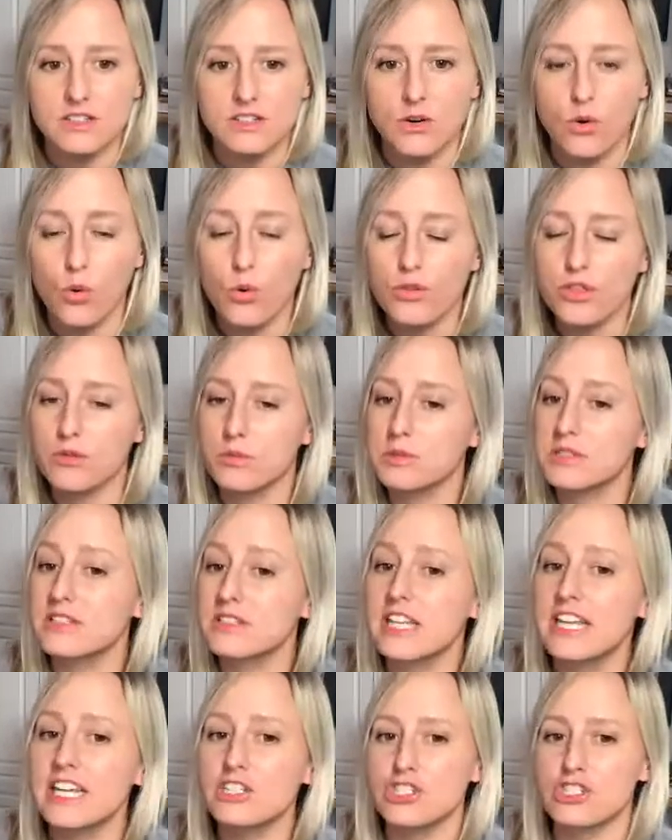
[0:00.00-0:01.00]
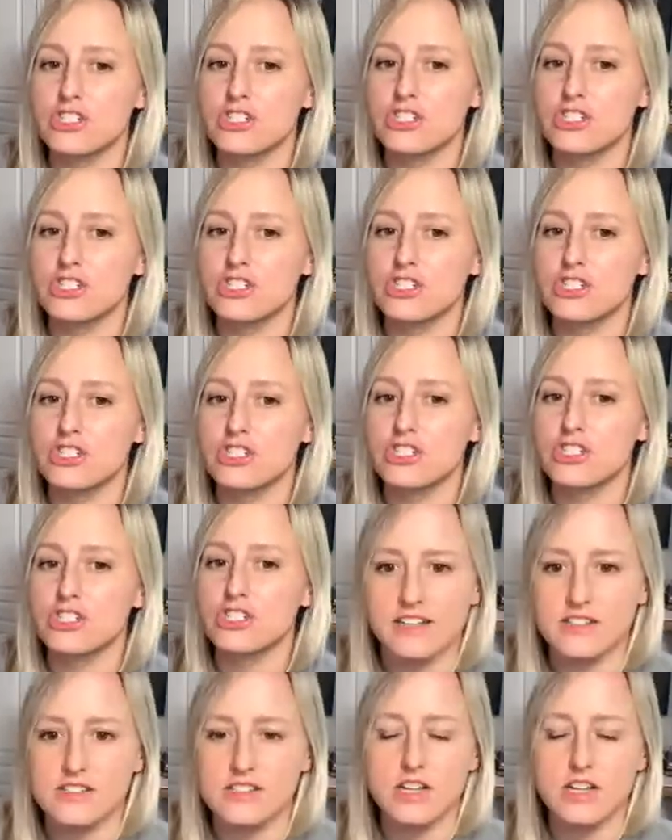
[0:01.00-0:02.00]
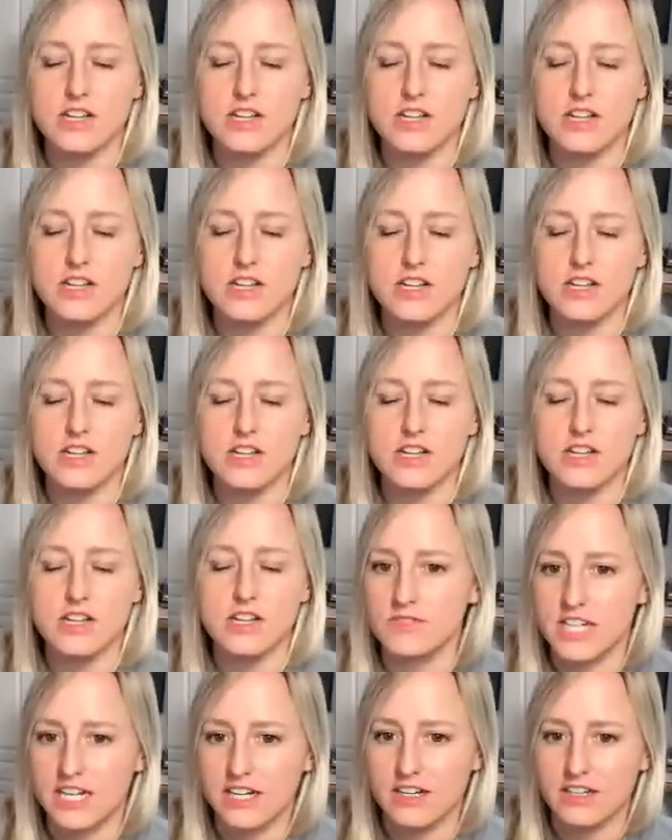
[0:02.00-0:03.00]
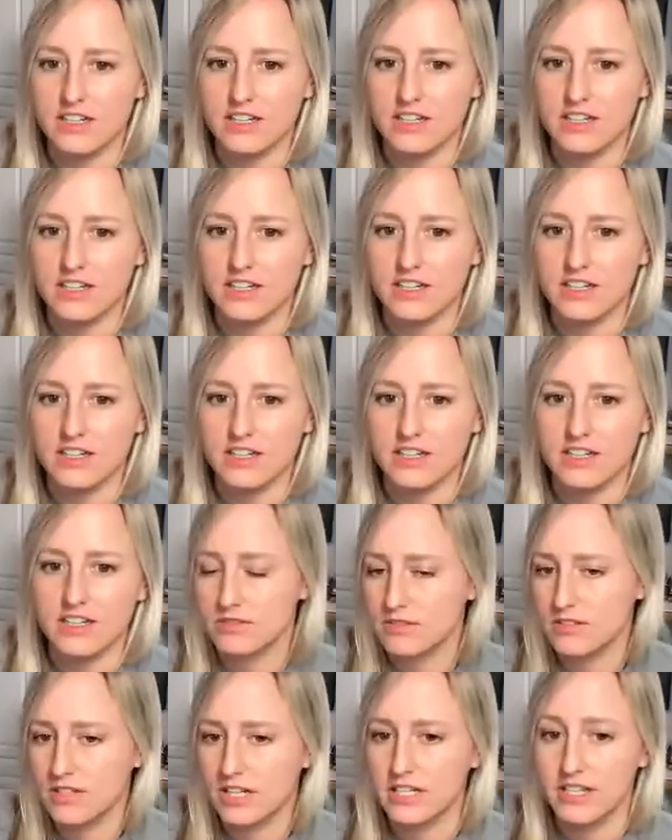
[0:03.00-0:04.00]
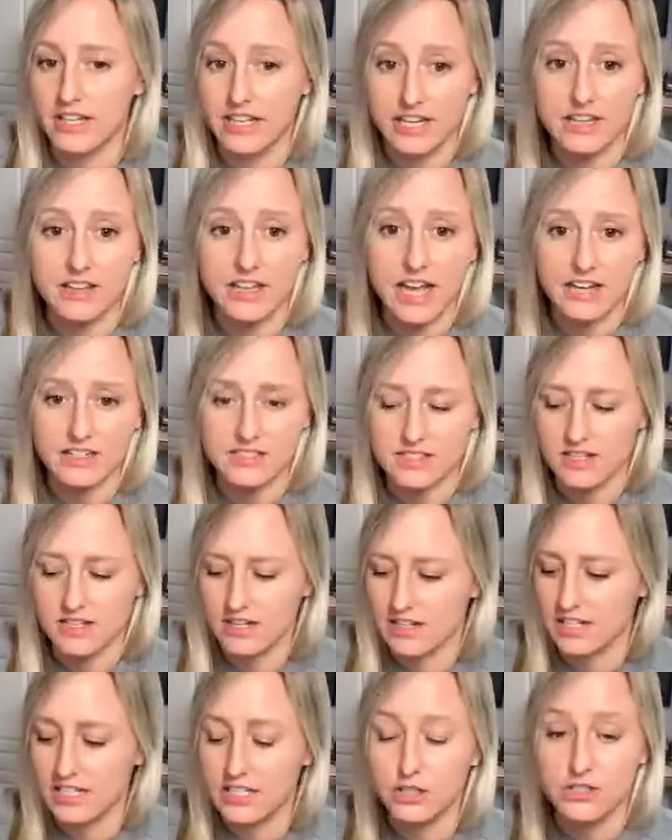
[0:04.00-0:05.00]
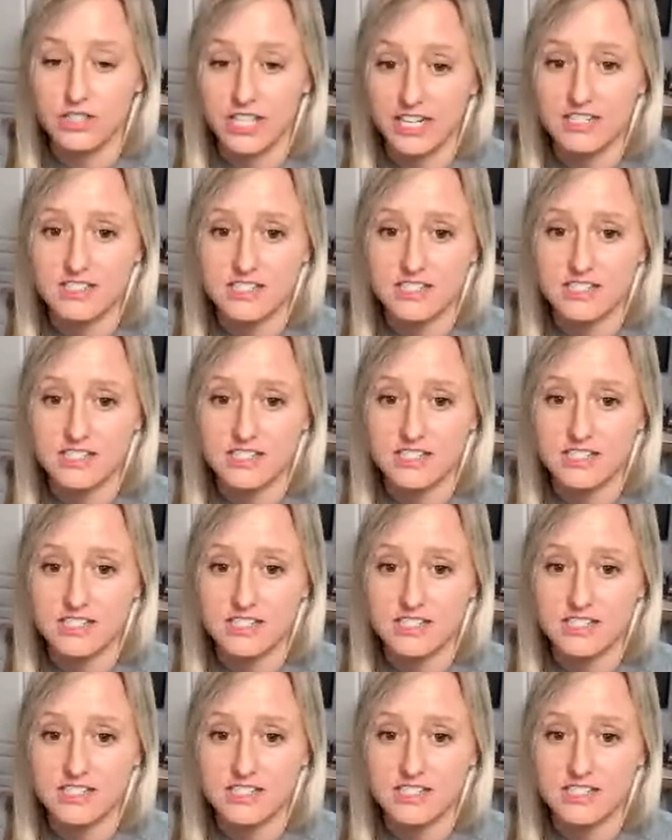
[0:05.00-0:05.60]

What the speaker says: or the relationships it has to other pieces of data in your data set?